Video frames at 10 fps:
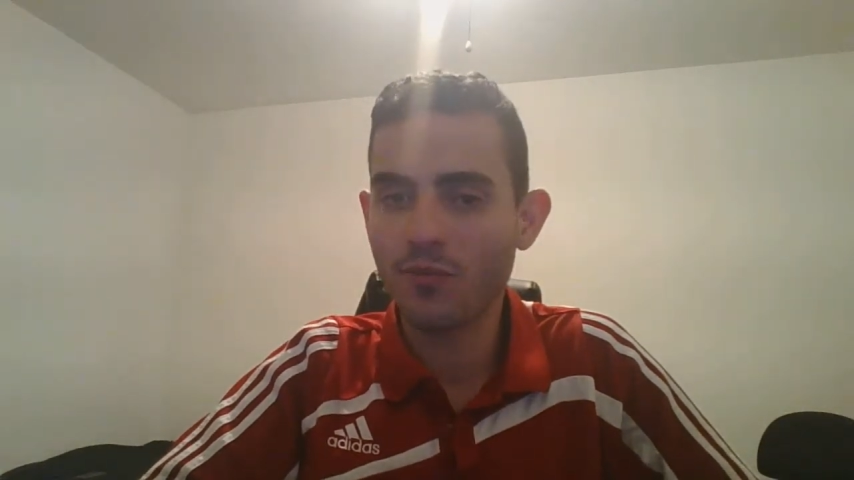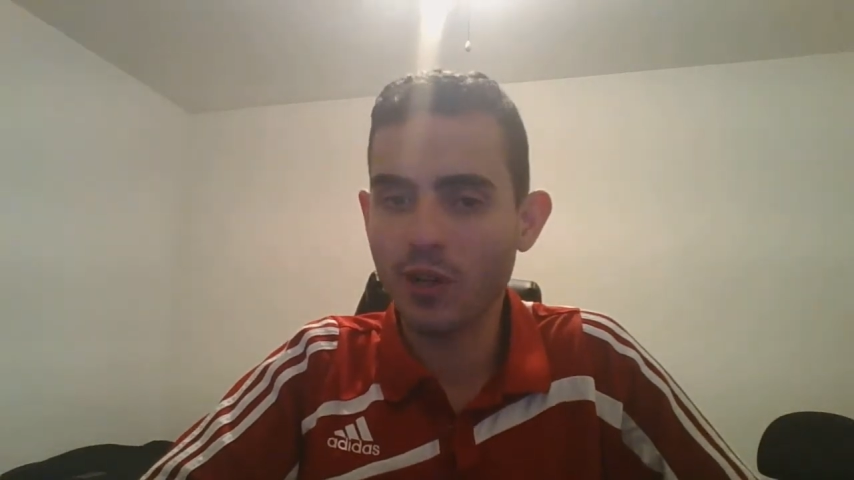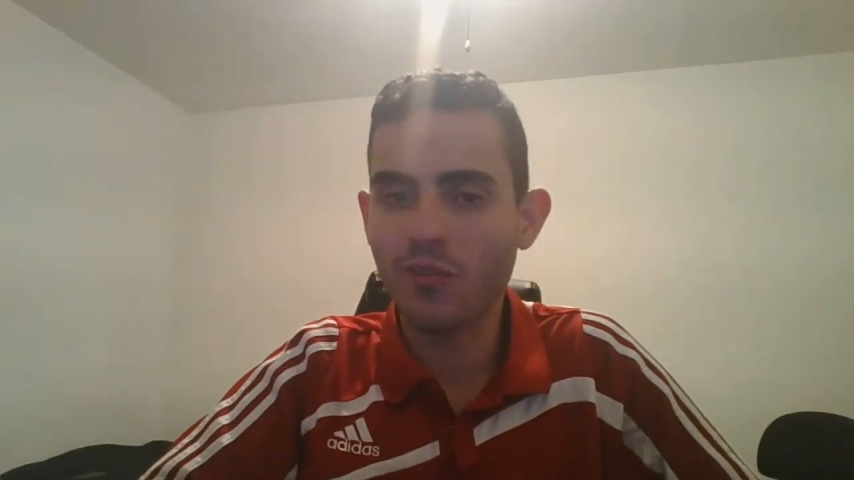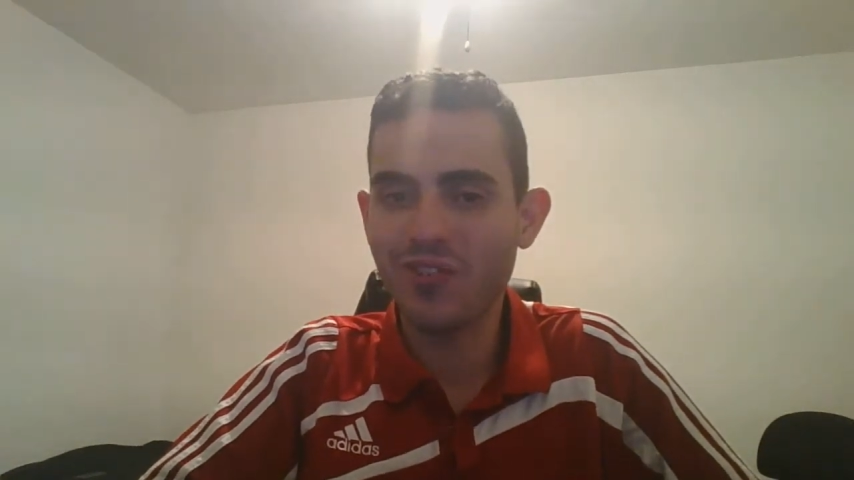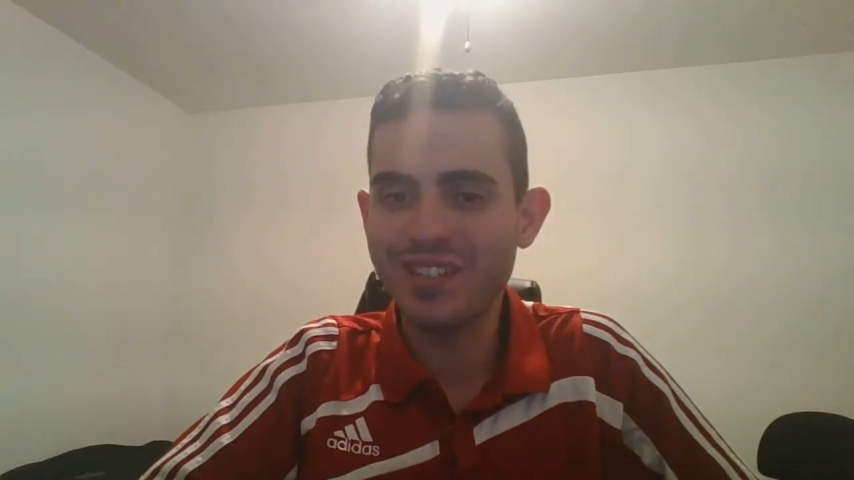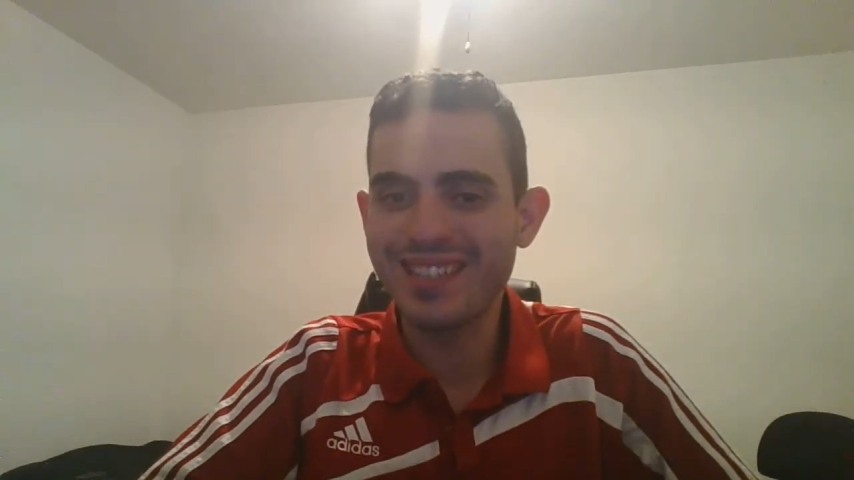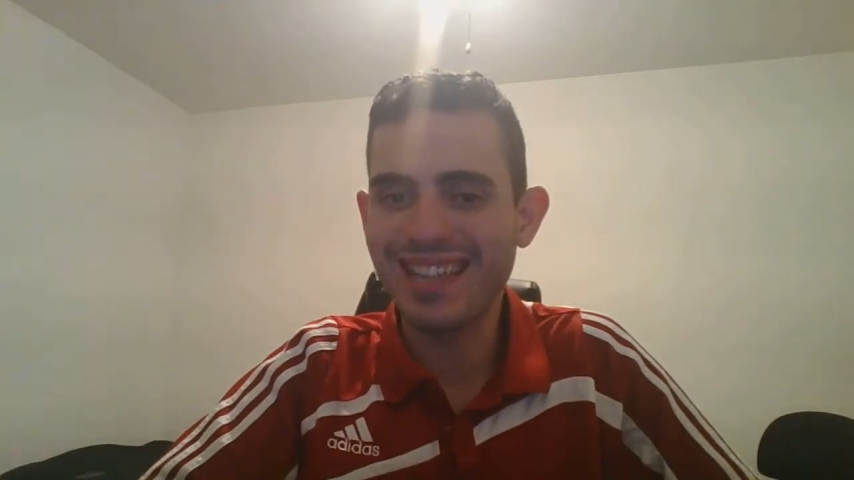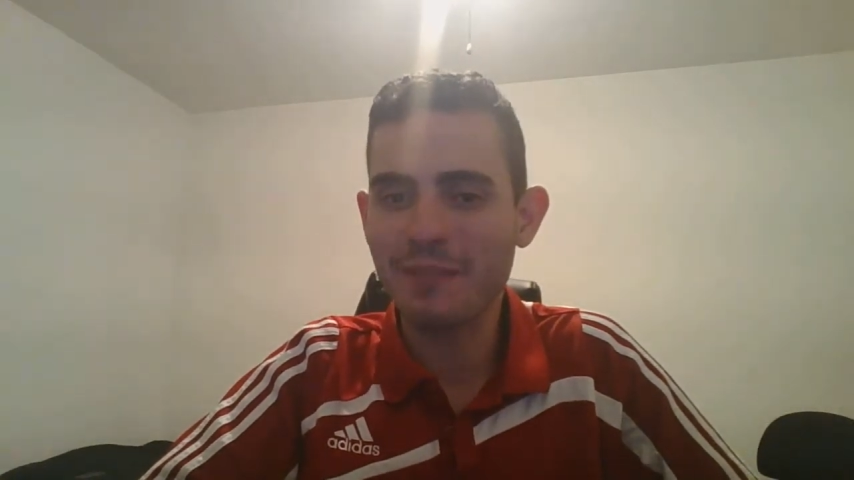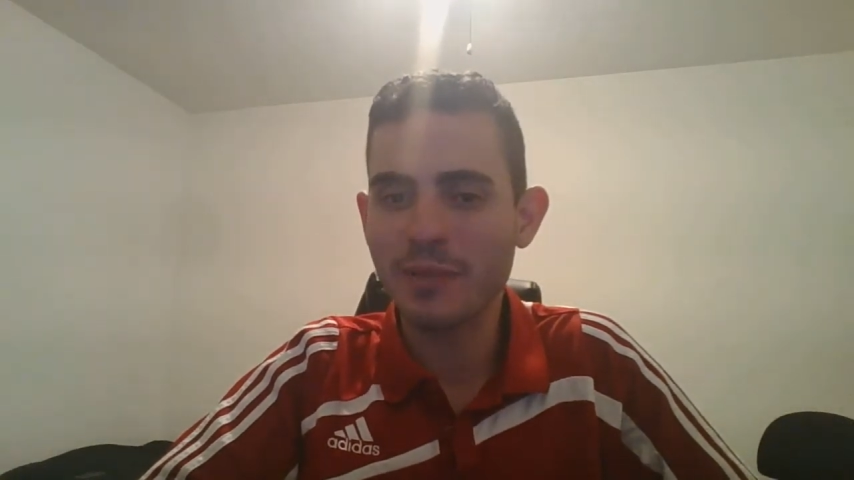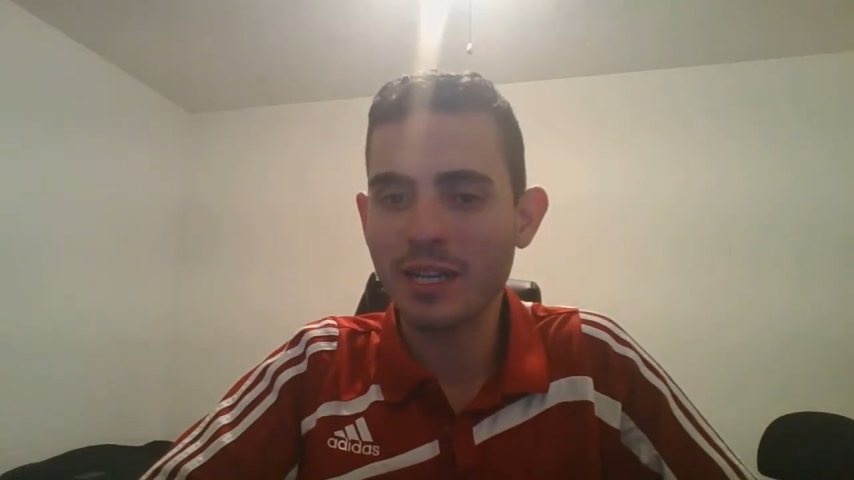feel free to
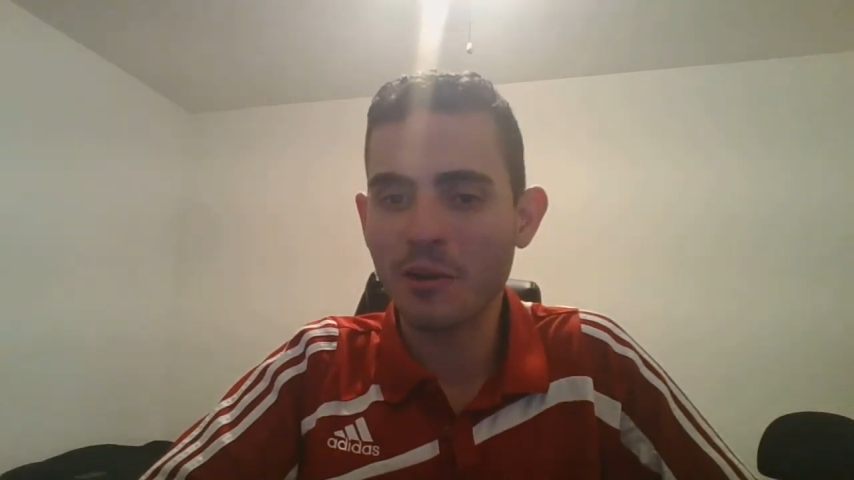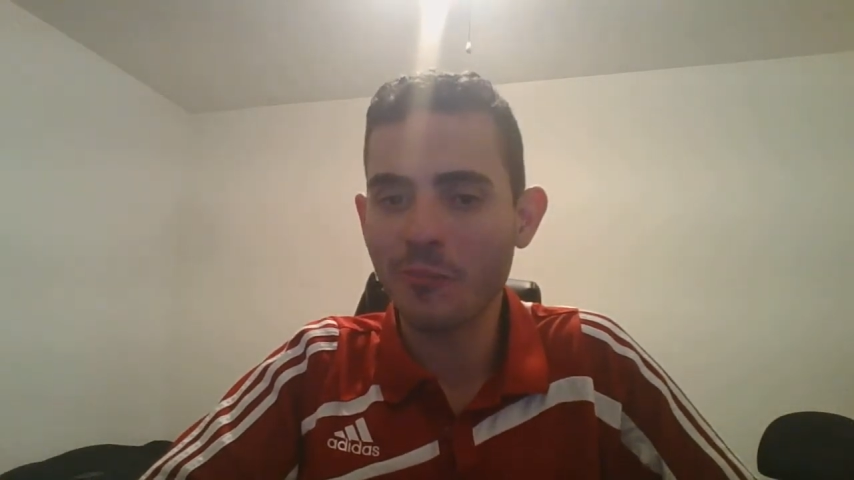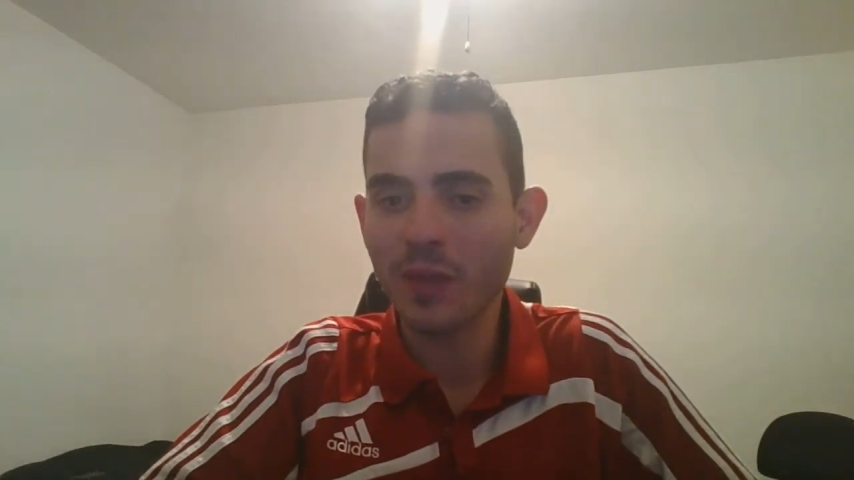let me know.